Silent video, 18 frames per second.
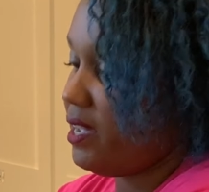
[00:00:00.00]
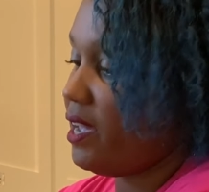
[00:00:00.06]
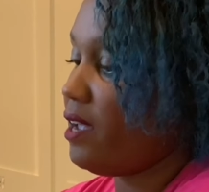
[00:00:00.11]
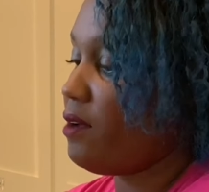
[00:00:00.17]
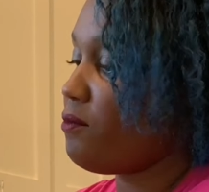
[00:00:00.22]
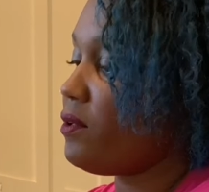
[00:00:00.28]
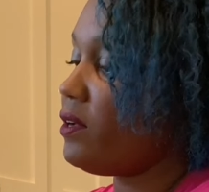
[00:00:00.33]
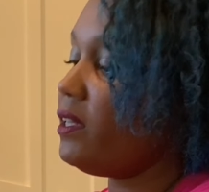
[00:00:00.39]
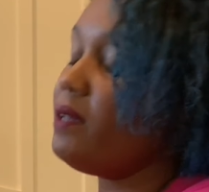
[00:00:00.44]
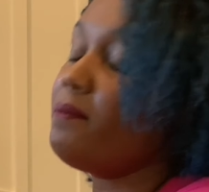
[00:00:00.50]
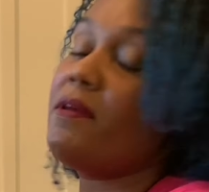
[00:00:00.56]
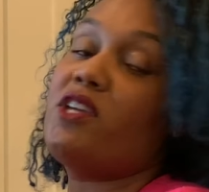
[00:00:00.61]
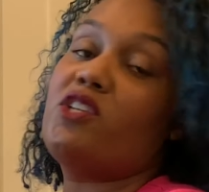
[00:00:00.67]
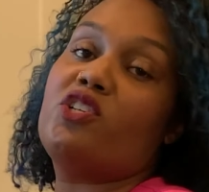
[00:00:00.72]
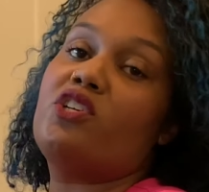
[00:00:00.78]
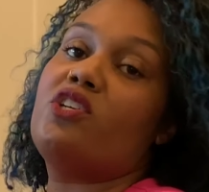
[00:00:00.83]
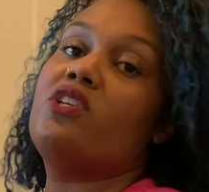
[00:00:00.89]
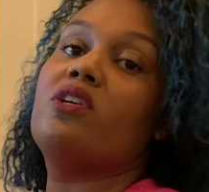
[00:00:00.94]
And really make
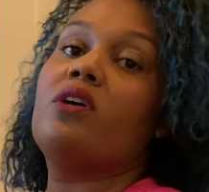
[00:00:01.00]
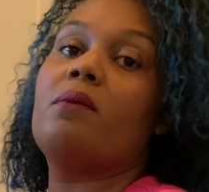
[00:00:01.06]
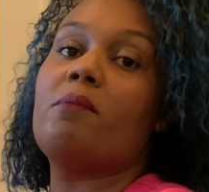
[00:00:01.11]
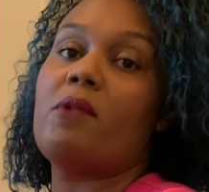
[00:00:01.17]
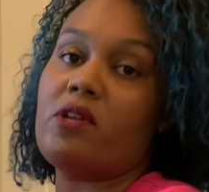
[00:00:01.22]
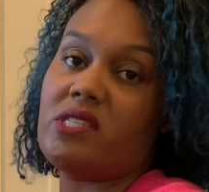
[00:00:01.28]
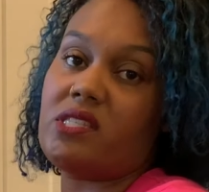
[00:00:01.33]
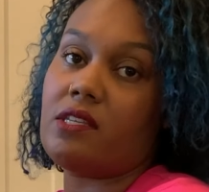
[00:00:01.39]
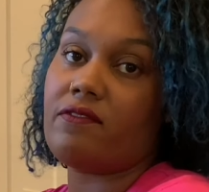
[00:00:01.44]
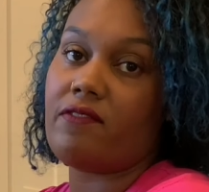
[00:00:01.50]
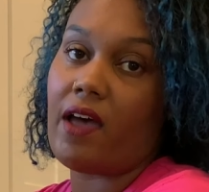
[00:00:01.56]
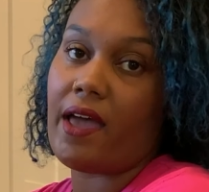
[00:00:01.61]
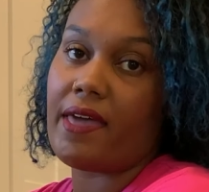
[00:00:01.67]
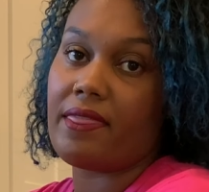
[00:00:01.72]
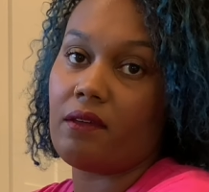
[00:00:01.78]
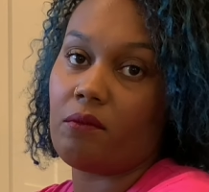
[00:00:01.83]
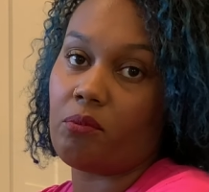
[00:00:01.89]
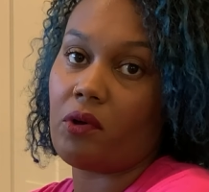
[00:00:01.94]
sure you
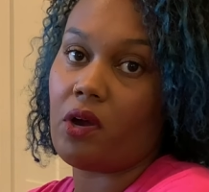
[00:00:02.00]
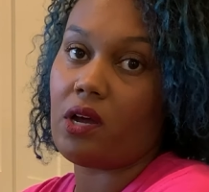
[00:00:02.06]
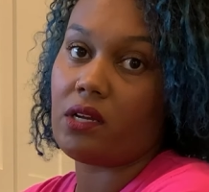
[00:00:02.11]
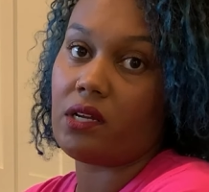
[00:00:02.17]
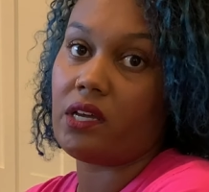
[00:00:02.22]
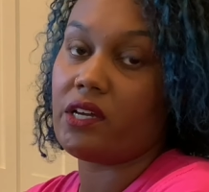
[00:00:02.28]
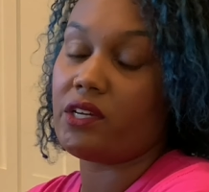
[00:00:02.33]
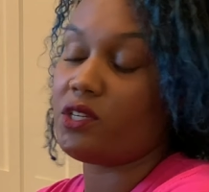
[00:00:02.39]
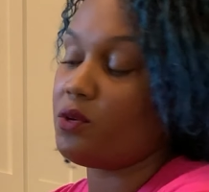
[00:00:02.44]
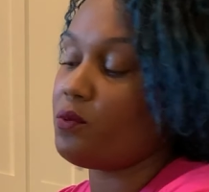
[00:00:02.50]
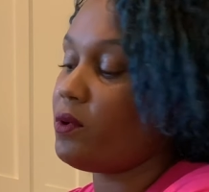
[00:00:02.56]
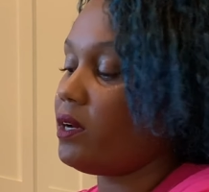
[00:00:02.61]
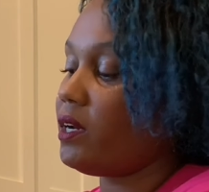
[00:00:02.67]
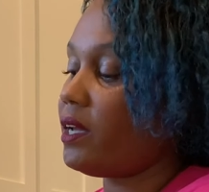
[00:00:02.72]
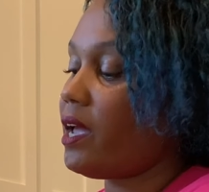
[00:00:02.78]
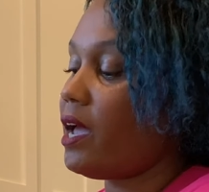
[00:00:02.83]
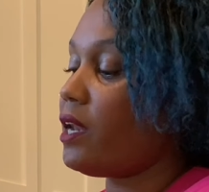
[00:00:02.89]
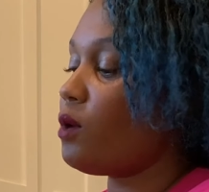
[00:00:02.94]
emulsify the product. You want
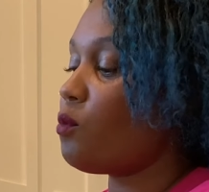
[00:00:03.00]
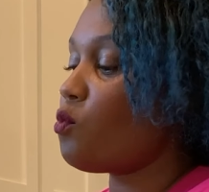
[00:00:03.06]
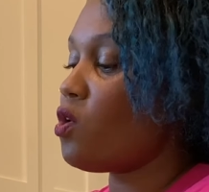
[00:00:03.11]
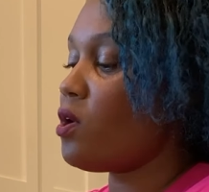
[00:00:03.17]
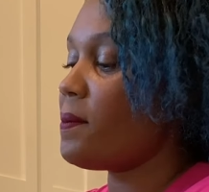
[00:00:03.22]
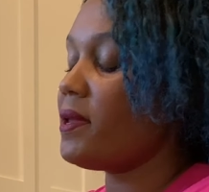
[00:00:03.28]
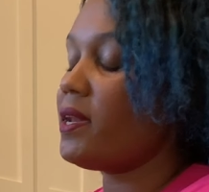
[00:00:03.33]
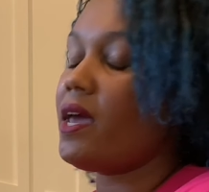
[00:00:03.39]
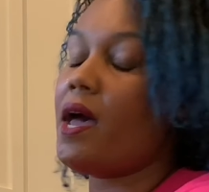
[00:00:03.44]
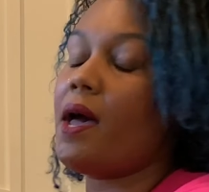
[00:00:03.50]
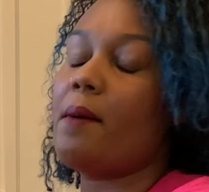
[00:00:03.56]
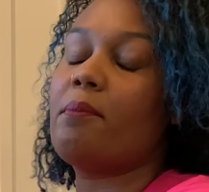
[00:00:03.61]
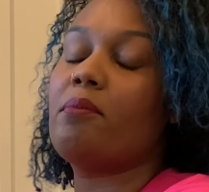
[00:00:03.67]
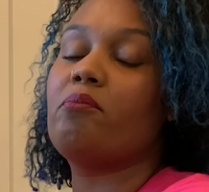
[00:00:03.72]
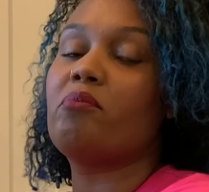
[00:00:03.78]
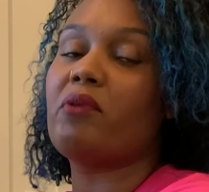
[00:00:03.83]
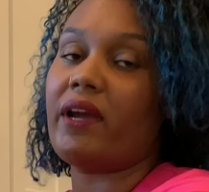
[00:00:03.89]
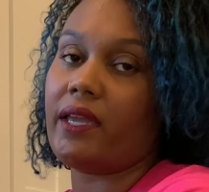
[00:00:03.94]
to kind of warm it up,
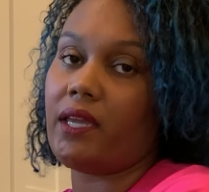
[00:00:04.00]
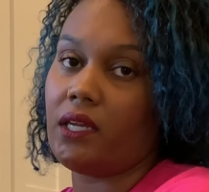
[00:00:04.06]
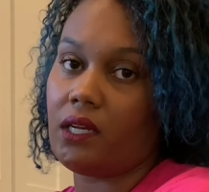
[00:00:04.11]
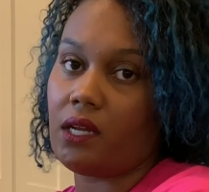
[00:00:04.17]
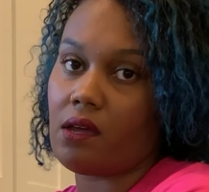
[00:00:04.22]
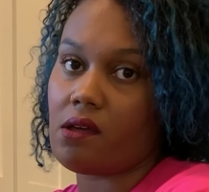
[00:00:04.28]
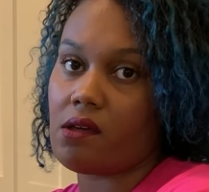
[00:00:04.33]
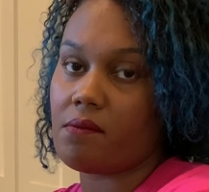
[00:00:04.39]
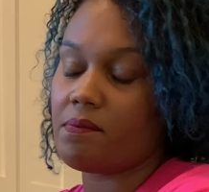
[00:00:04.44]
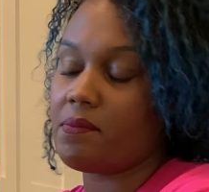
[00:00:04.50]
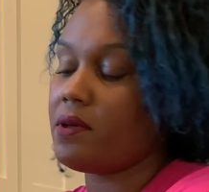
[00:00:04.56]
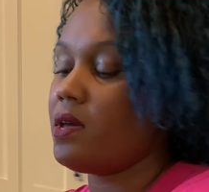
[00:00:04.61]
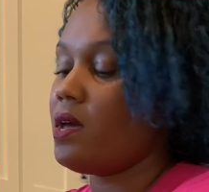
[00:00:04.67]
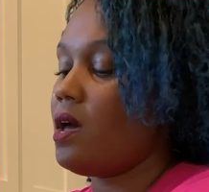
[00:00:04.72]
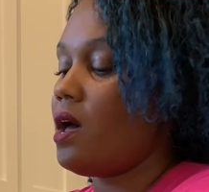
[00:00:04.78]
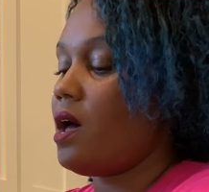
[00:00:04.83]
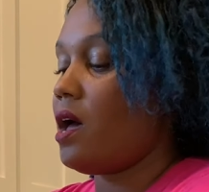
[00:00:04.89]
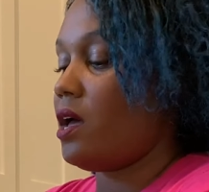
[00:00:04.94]
break it up.
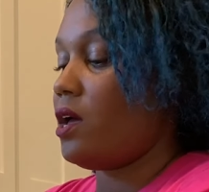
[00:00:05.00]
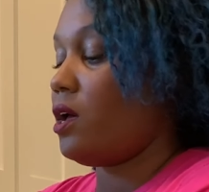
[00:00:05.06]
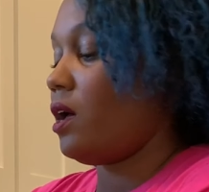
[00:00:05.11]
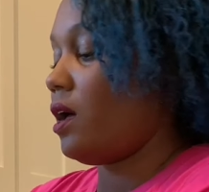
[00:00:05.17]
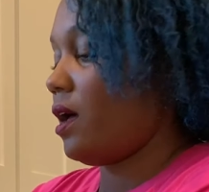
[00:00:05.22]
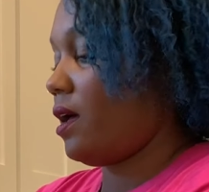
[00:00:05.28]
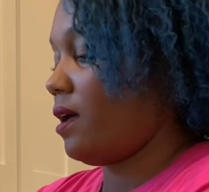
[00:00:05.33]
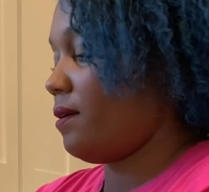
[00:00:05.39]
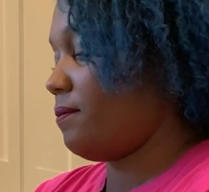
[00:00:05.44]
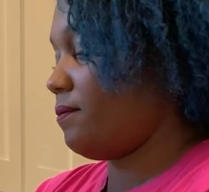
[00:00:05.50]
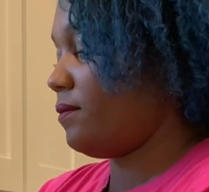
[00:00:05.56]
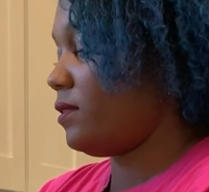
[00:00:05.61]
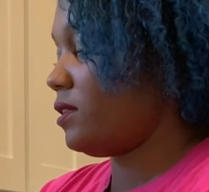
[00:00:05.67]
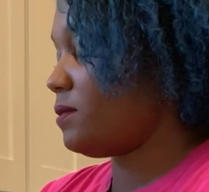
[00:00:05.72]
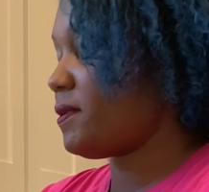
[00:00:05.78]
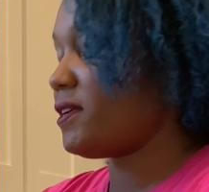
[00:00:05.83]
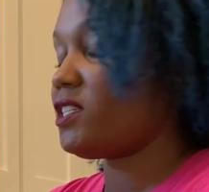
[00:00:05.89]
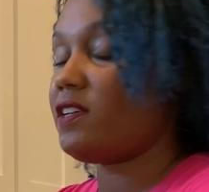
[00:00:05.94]

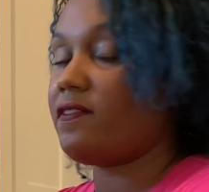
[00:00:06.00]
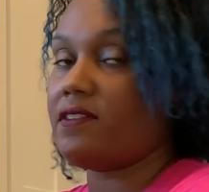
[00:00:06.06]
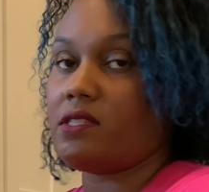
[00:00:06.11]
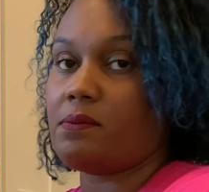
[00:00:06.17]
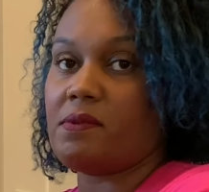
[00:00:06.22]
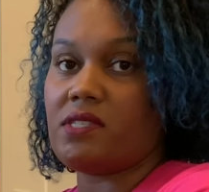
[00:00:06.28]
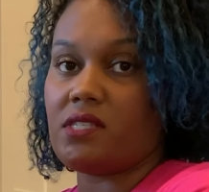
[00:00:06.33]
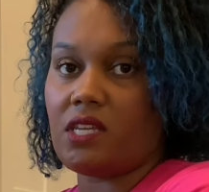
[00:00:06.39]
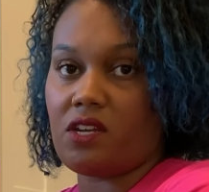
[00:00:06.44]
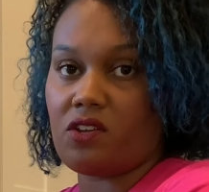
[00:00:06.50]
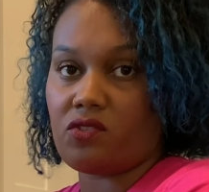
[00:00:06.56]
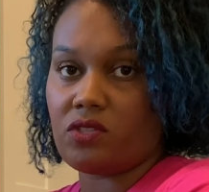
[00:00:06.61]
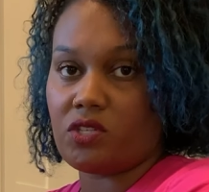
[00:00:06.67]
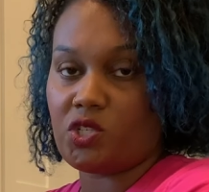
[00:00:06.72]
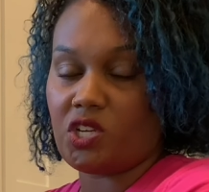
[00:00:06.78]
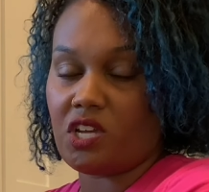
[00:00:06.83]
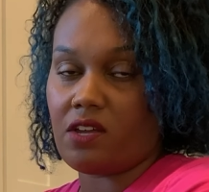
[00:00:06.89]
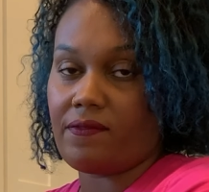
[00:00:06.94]
Especially if it's been sitting on the
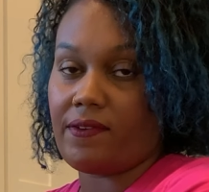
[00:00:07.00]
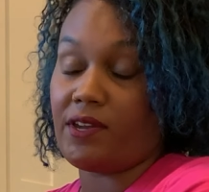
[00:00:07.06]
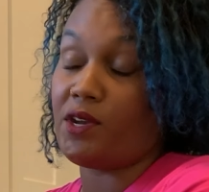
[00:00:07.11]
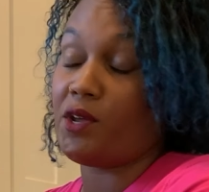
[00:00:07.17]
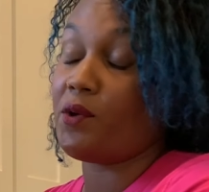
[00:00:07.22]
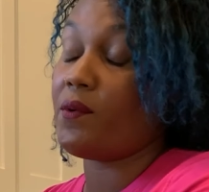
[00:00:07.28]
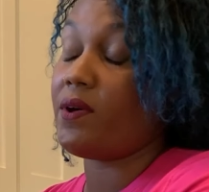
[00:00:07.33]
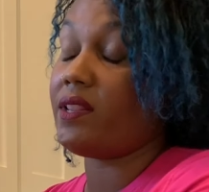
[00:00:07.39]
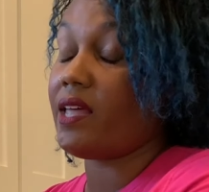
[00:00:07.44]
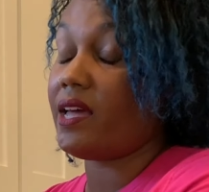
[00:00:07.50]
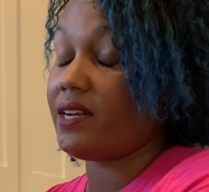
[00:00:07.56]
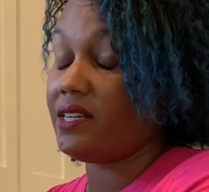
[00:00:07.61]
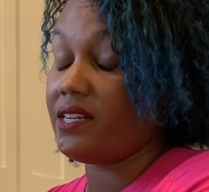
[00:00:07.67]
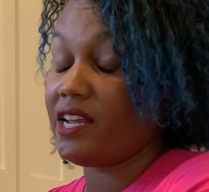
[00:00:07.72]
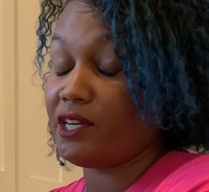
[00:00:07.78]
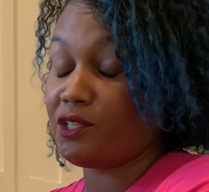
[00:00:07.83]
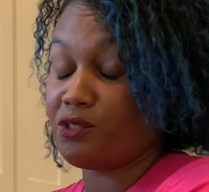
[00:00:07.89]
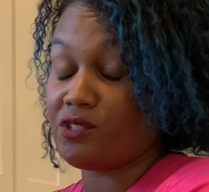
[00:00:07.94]
shelf. I know a lot of
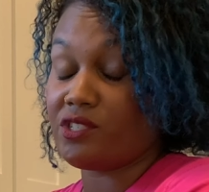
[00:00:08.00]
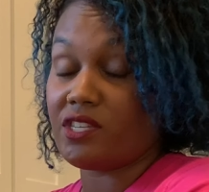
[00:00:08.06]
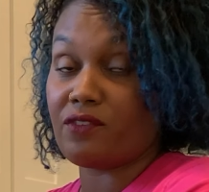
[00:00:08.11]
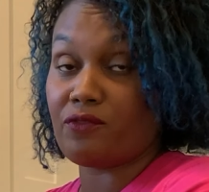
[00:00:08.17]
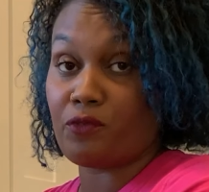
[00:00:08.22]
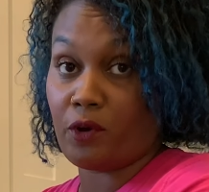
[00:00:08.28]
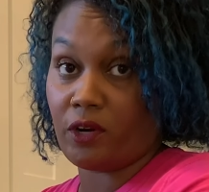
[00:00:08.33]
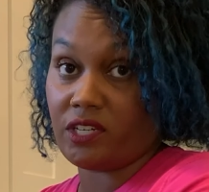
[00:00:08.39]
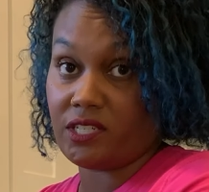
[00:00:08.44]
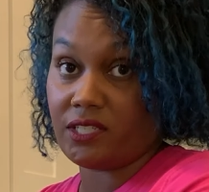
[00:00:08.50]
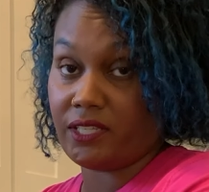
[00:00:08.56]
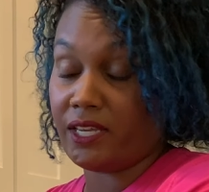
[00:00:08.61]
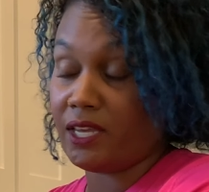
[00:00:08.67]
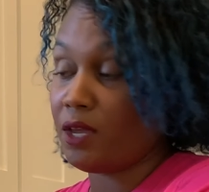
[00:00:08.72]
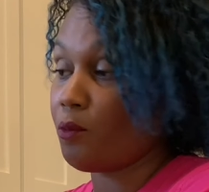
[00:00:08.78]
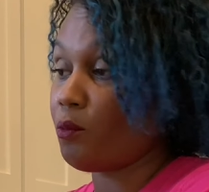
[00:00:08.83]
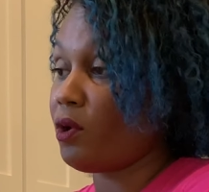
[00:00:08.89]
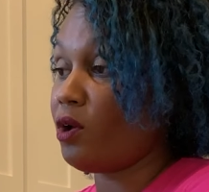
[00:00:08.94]
naturals,
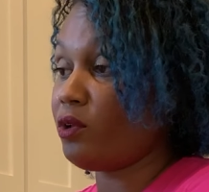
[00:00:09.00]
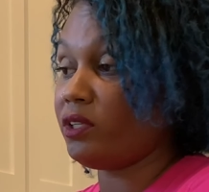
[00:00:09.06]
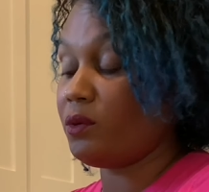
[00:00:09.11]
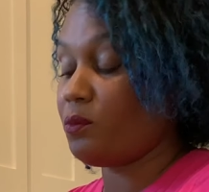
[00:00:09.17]
unfortunately, will only